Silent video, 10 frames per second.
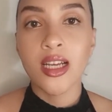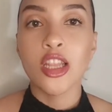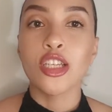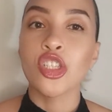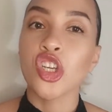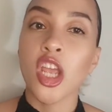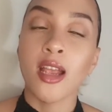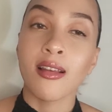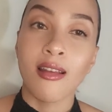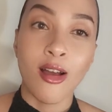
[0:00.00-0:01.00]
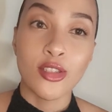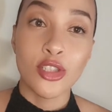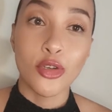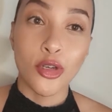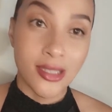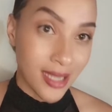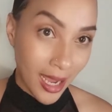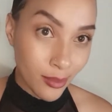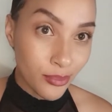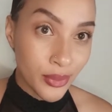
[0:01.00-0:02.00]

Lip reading: the share class or type,